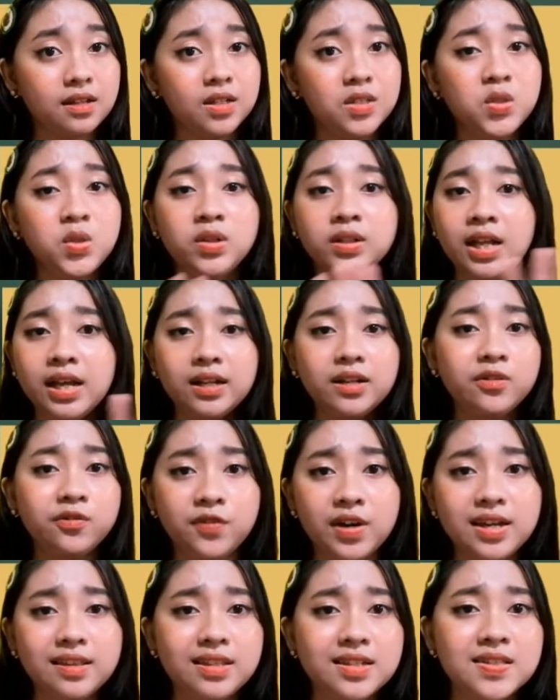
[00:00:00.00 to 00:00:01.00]
To
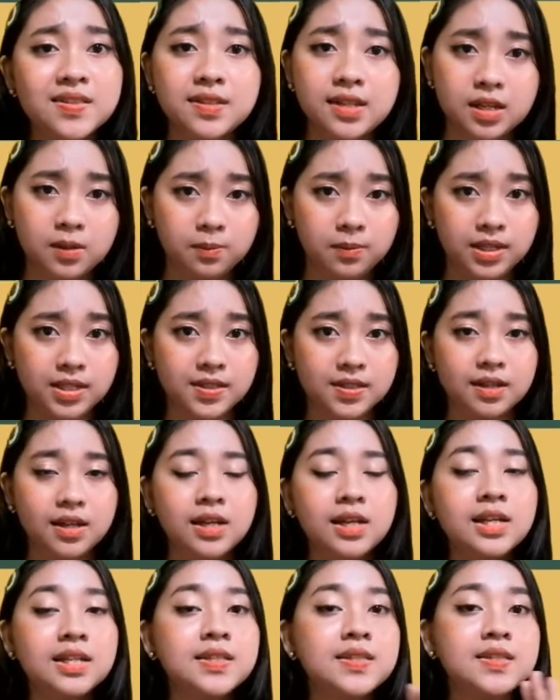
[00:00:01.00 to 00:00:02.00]
clarify this statement,
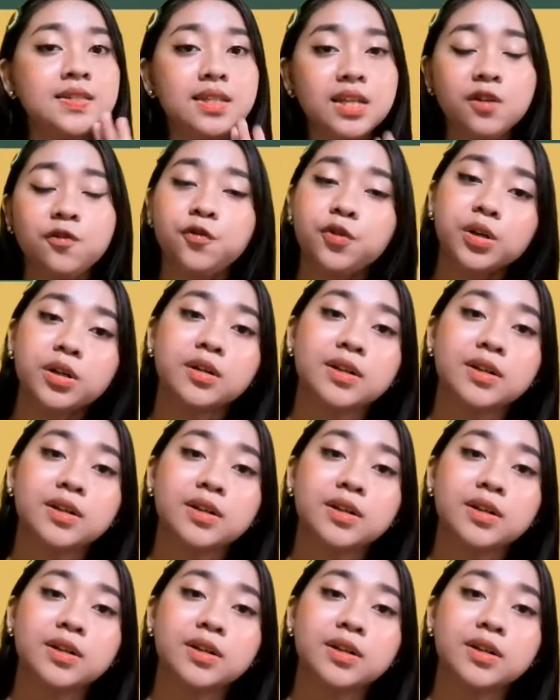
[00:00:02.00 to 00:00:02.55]
C4